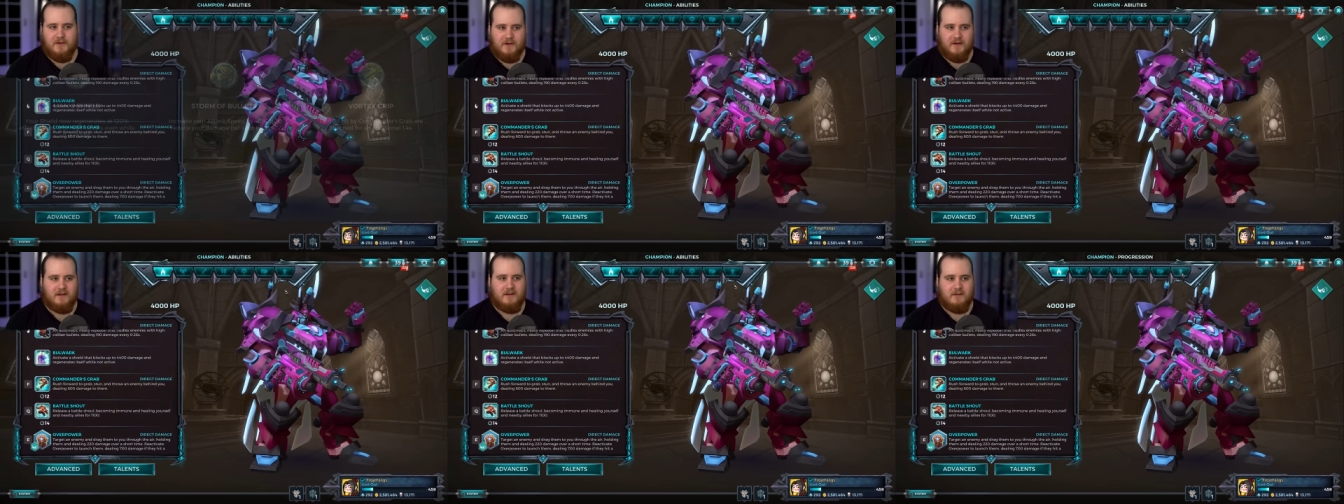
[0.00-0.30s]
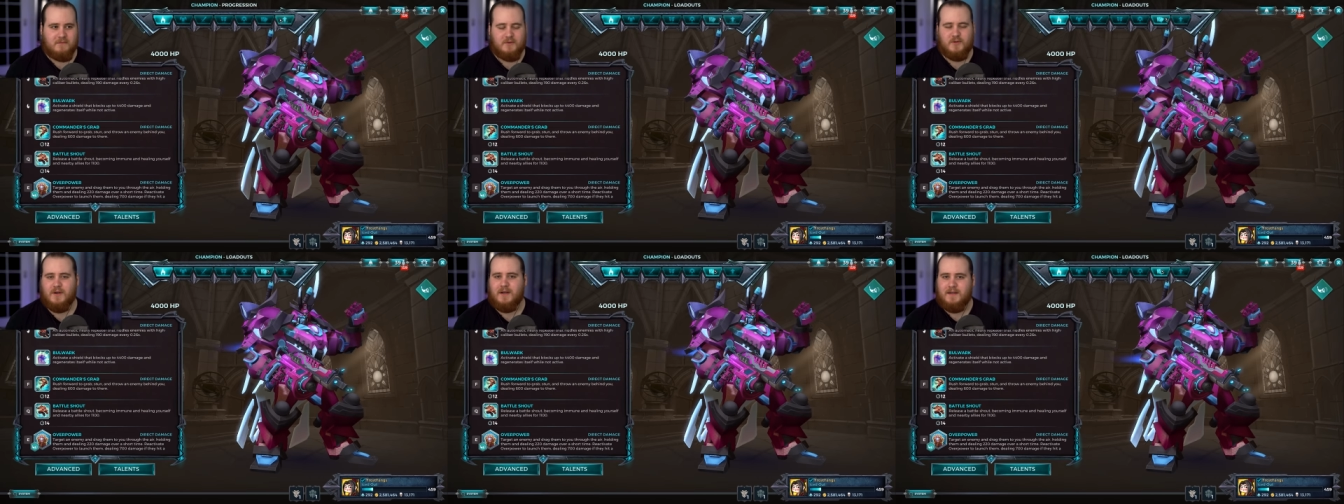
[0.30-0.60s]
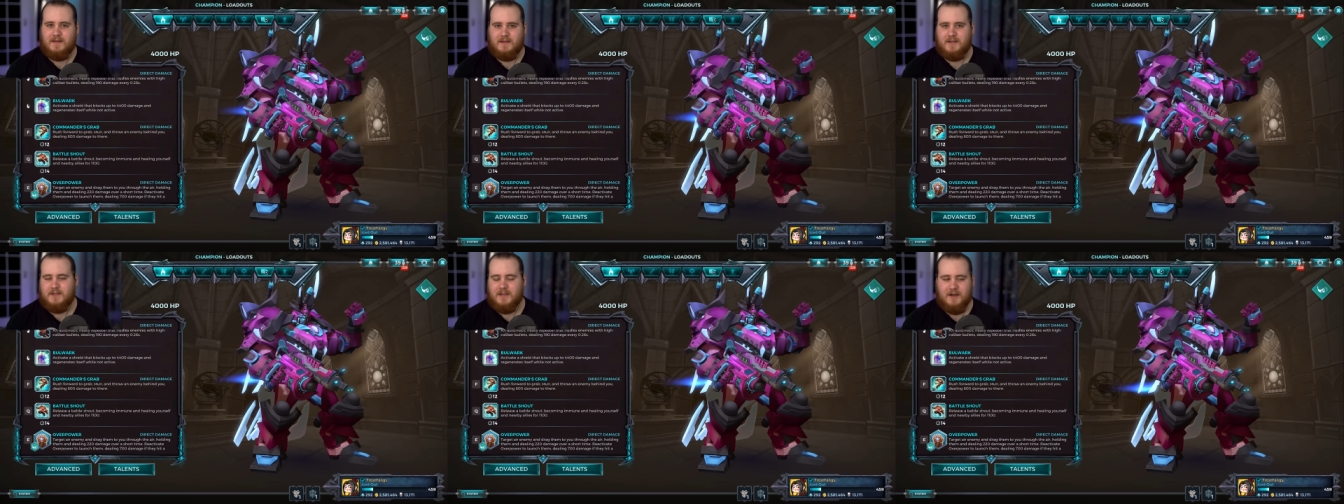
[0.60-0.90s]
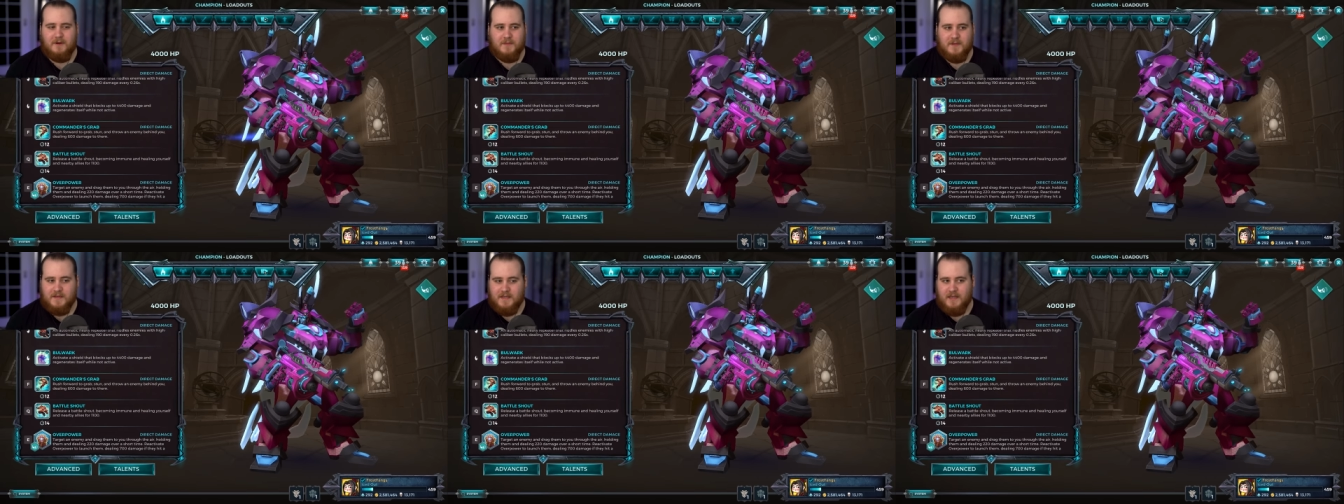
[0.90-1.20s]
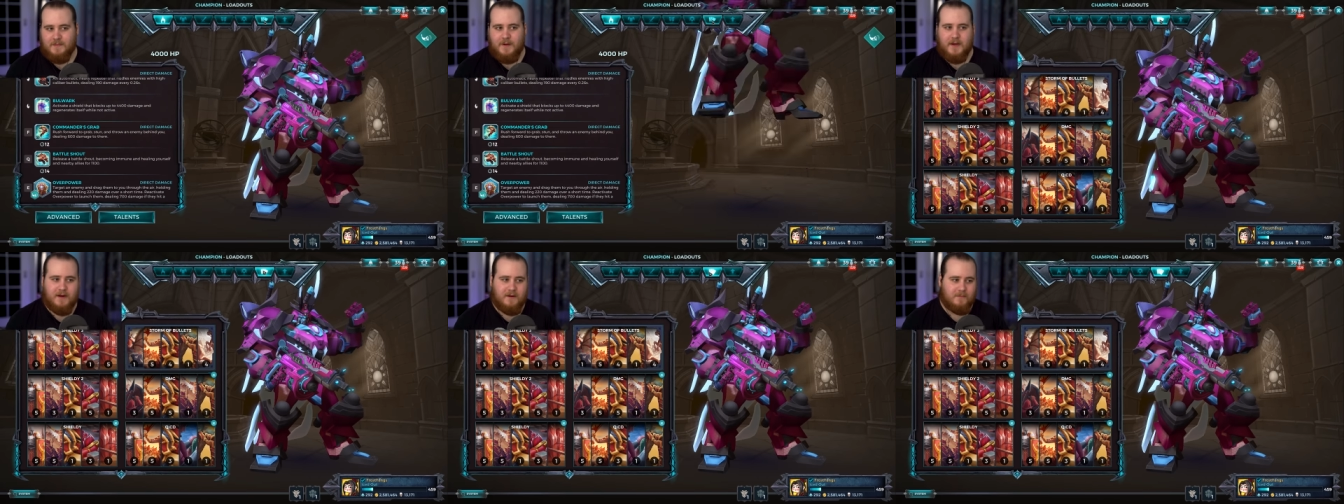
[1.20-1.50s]
you're going to try and just help the
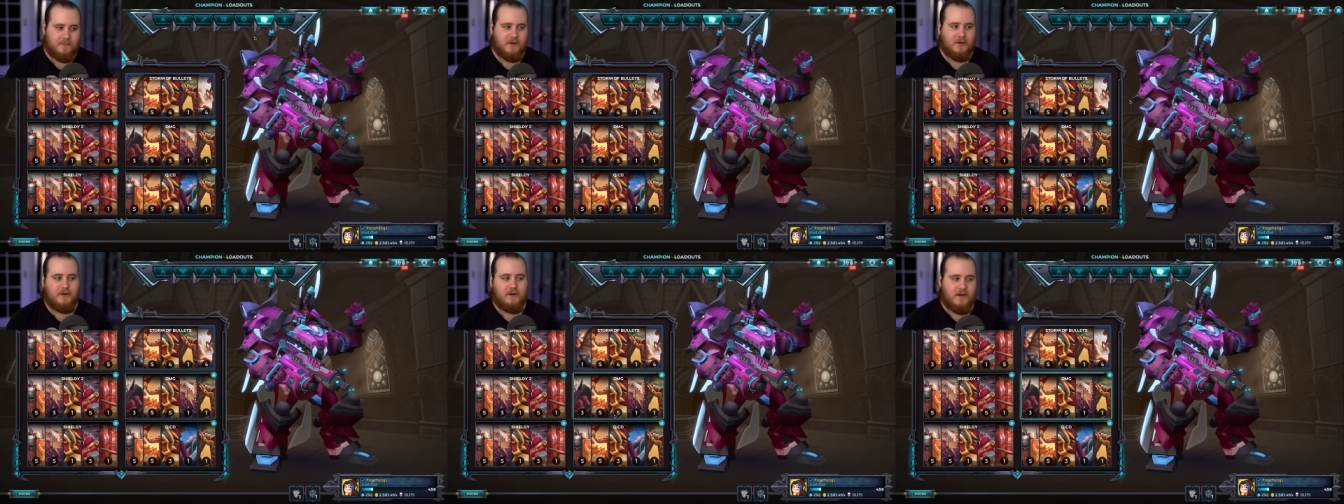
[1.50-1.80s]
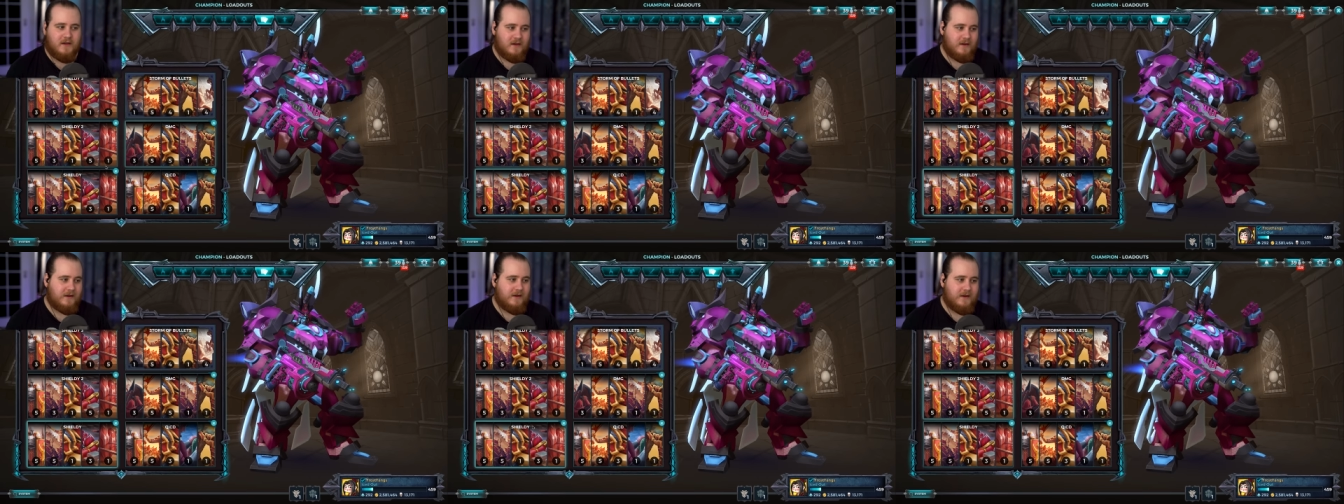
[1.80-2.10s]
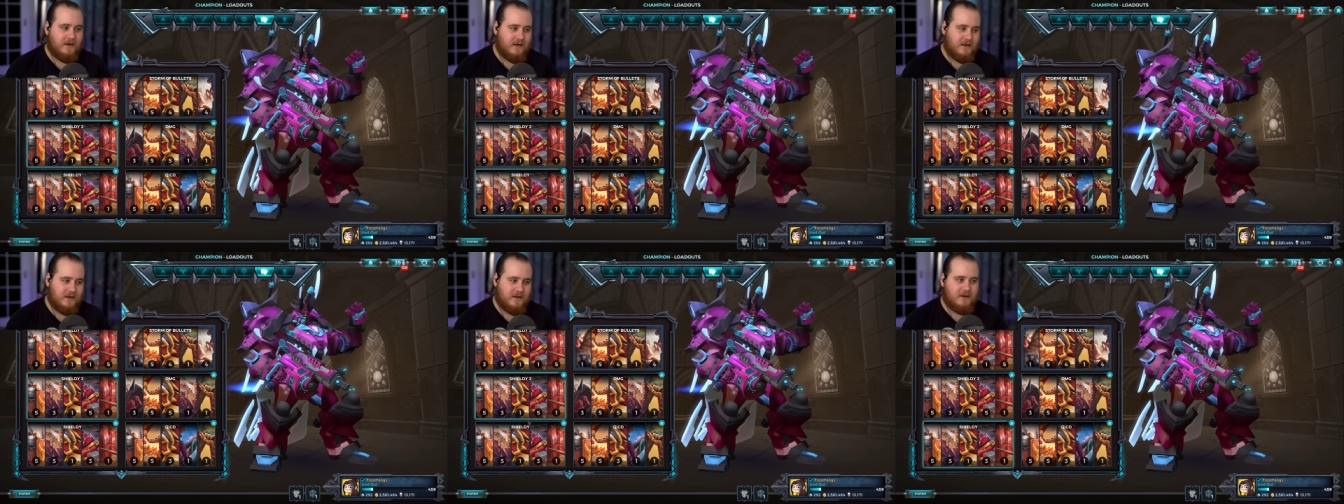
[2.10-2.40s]
team out and block and,